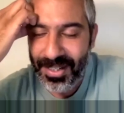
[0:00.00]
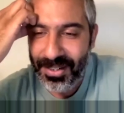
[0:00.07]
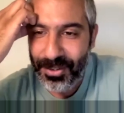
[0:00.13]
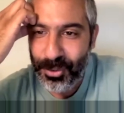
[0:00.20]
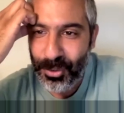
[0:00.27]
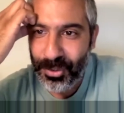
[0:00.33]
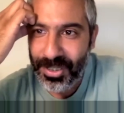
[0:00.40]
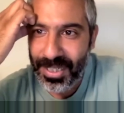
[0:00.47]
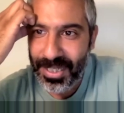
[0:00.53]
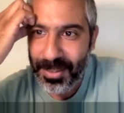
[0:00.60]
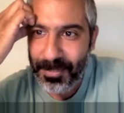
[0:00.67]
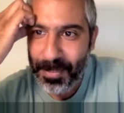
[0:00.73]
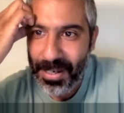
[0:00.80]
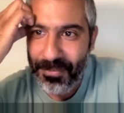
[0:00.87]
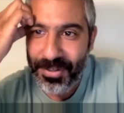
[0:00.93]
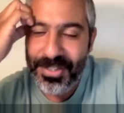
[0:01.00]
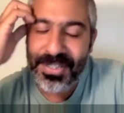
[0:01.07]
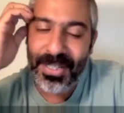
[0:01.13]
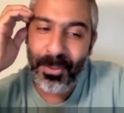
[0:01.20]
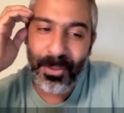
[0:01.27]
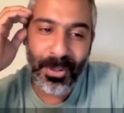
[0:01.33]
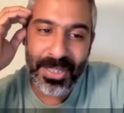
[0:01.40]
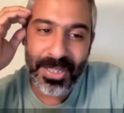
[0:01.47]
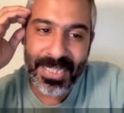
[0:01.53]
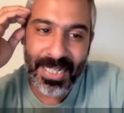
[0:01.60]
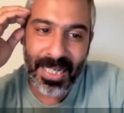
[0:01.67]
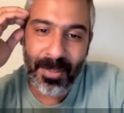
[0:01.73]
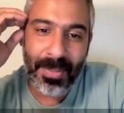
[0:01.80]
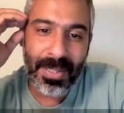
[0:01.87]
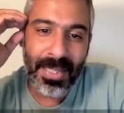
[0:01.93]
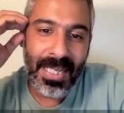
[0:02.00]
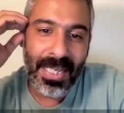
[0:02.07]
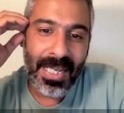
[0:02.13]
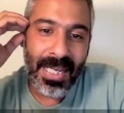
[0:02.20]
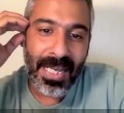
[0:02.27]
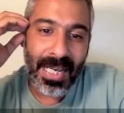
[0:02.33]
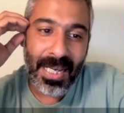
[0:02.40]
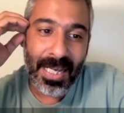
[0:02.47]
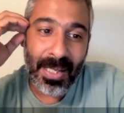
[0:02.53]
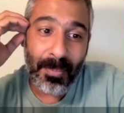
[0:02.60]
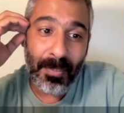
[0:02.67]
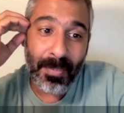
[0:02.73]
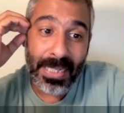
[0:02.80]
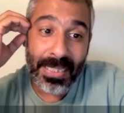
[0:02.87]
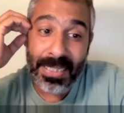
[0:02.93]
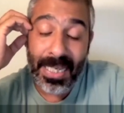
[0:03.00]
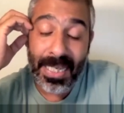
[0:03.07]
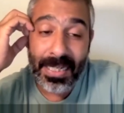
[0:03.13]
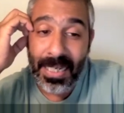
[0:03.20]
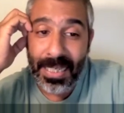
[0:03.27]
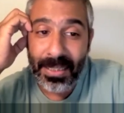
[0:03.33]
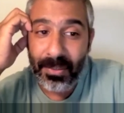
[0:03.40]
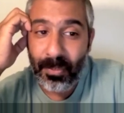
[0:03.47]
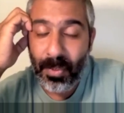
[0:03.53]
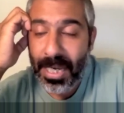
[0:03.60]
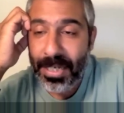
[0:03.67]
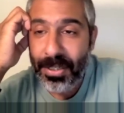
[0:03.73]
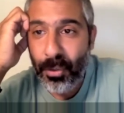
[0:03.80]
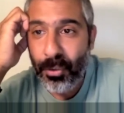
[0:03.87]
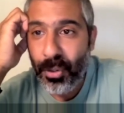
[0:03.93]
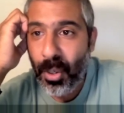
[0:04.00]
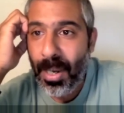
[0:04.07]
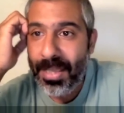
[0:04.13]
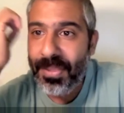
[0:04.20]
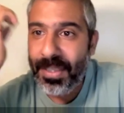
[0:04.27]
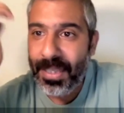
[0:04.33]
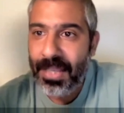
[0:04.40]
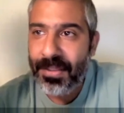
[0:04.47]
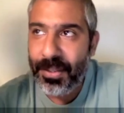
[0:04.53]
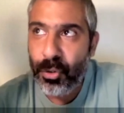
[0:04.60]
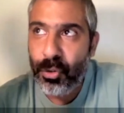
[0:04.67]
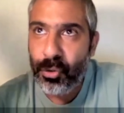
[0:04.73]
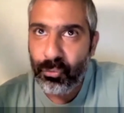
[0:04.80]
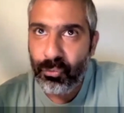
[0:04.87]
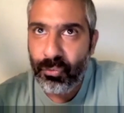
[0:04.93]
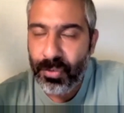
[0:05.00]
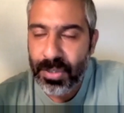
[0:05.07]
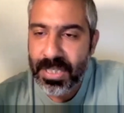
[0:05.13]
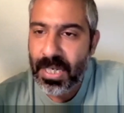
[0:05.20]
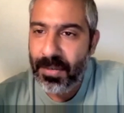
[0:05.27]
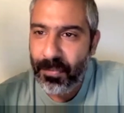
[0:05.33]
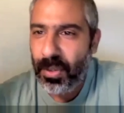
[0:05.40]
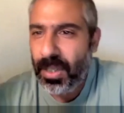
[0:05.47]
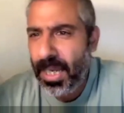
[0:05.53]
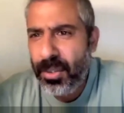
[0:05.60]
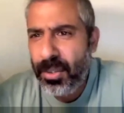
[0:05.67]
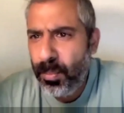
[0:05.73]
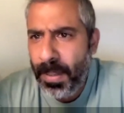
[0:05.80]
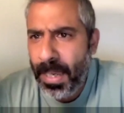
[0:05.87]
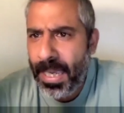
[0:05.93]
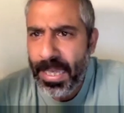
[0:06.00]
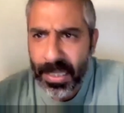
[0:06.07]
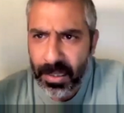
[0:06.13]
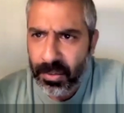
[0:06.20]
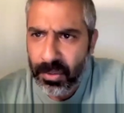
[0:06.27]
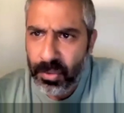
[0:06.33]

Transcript: and Jyoti and Bhavish, they all hooked it up. And yeah, like, I don't know. I think you just reserve online, you pay, and